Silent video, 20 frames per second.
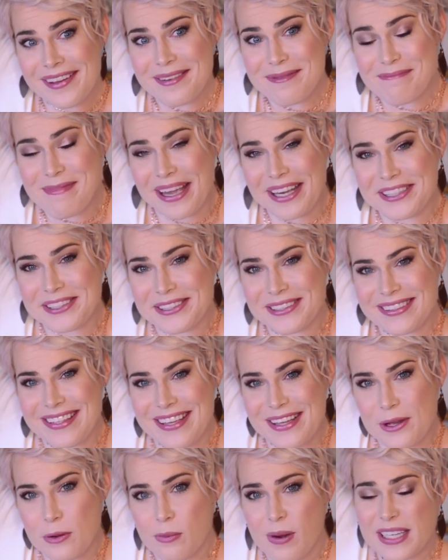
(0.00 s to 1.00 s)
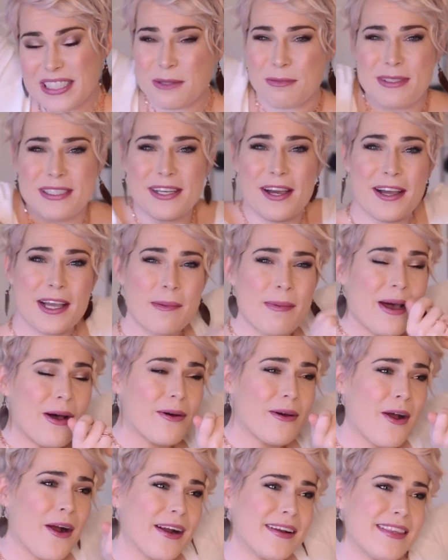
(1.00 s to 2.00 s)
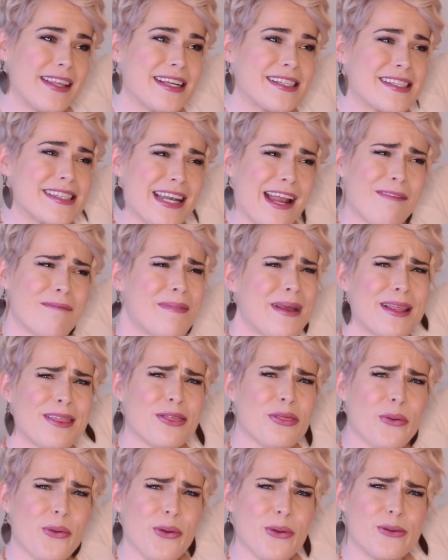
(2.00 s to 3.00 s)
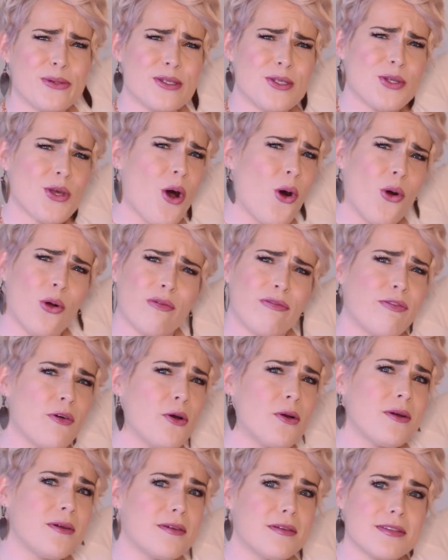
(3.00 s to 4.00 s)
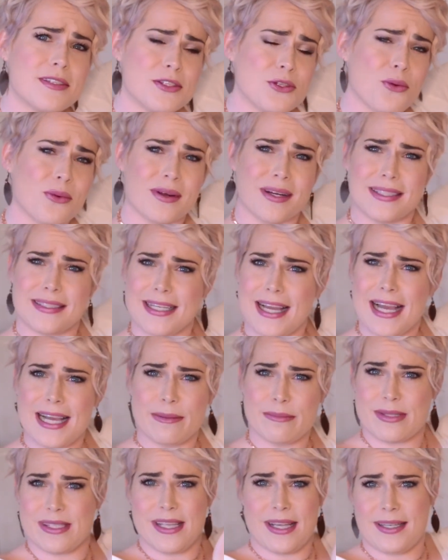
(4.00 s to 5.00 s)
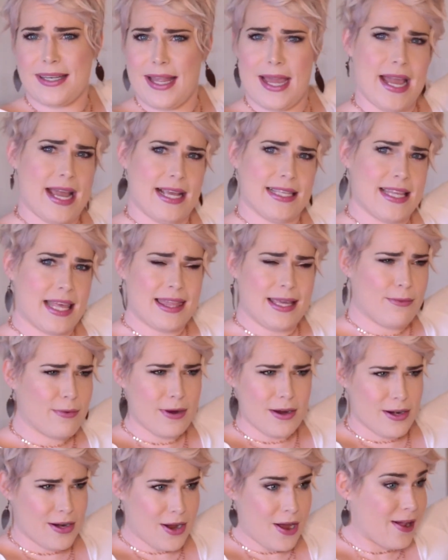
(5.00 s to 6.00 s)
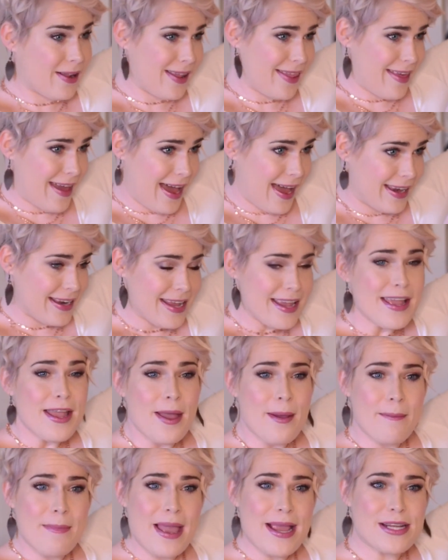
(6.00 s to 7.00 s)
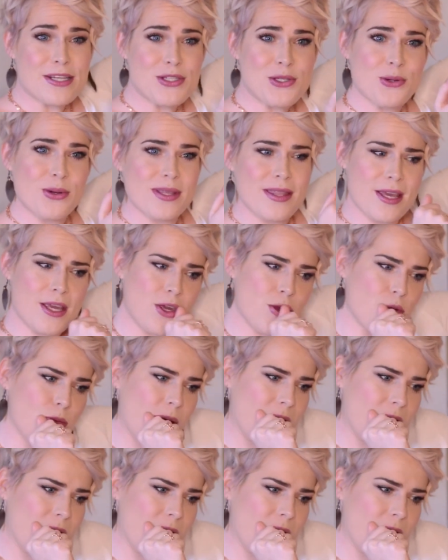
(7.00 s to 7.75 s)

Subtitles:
Make sure that you watch me talk about hard things that I've been through. Soulful Storytime Sundays. I think we're going to call it that. Make sure that you